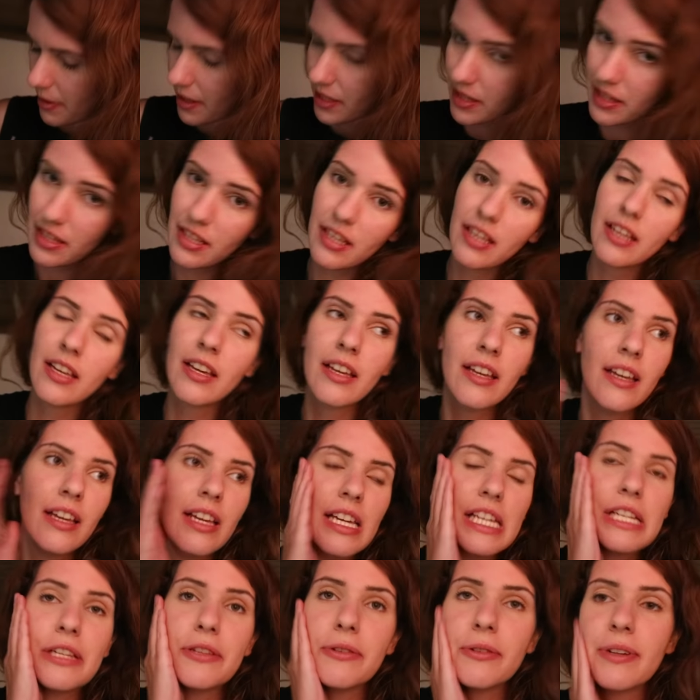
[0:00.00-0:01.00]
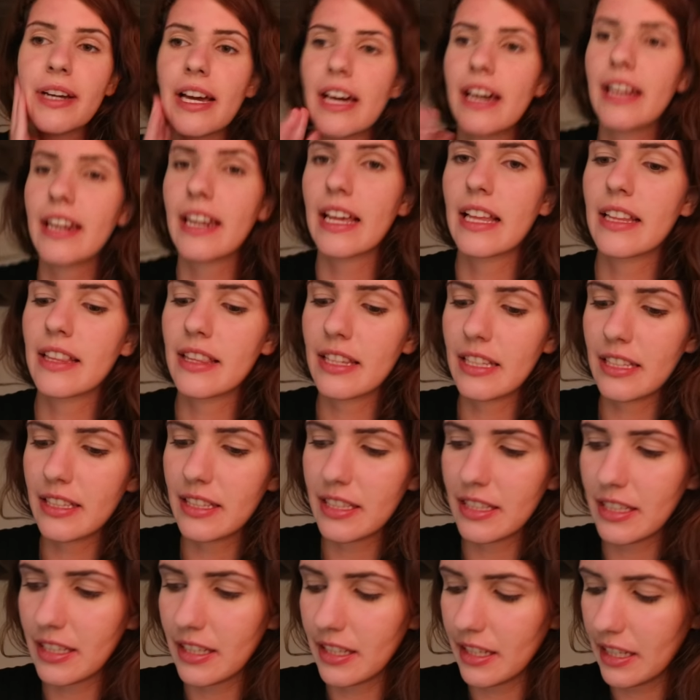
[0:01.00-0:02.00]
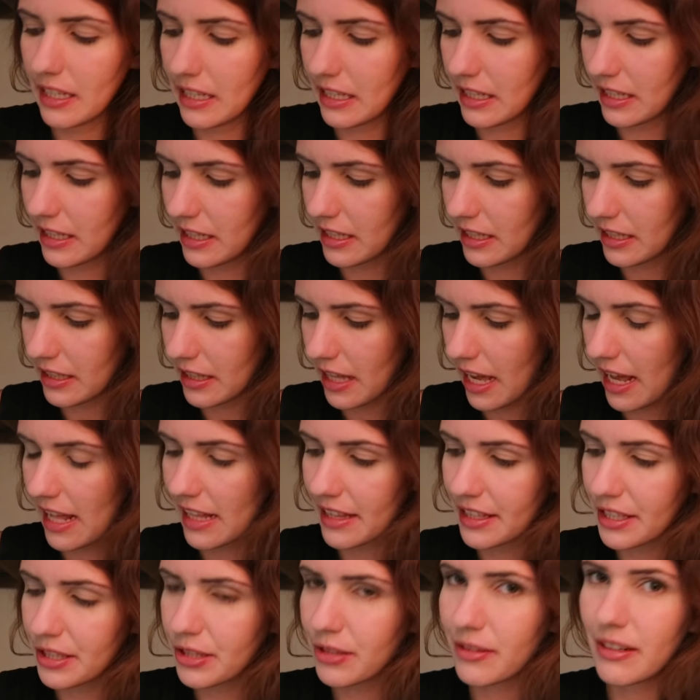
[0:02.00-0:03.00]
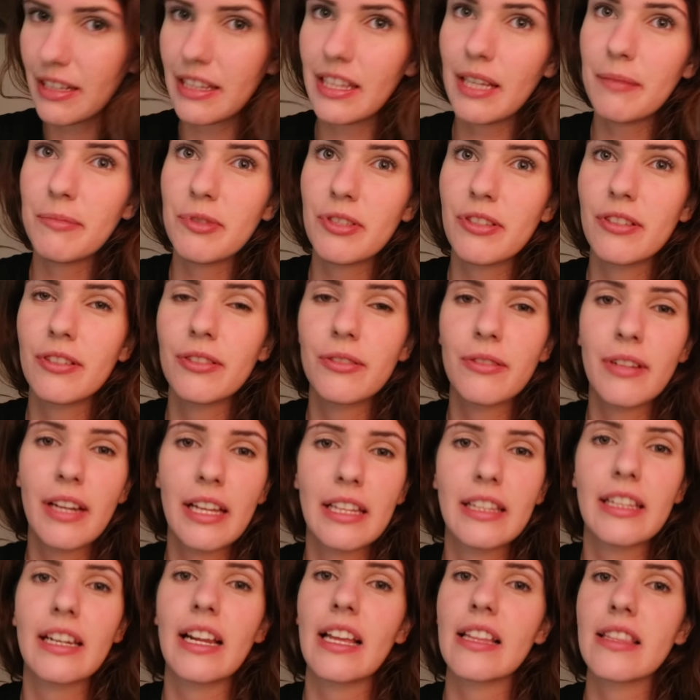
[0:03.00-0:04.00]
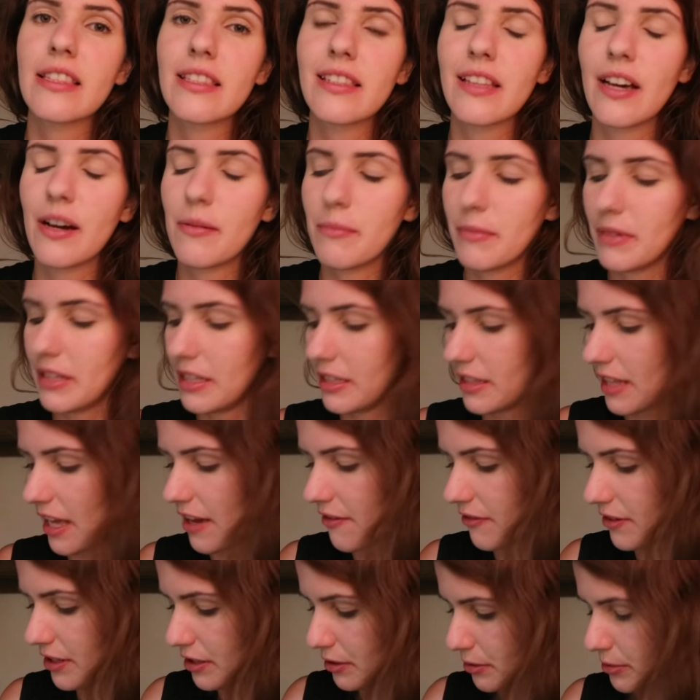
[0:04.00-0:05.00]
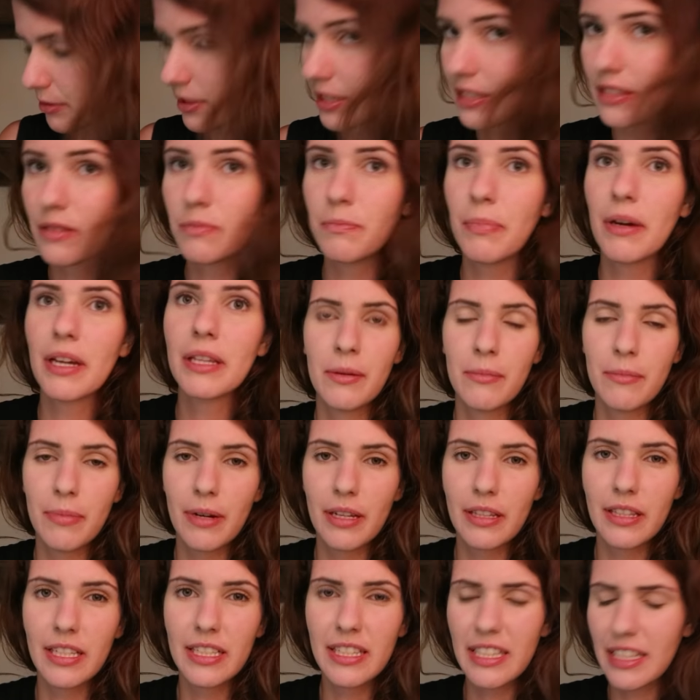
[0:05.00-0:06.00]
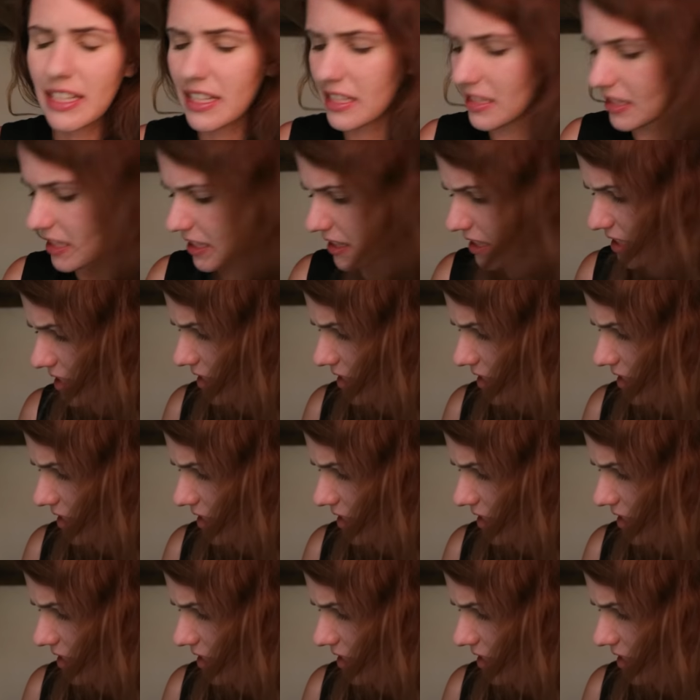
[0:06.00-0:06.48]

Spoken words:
but here you can rent it in El Nido, and I'm sure you can rent some in every tourist spot, but the thing is that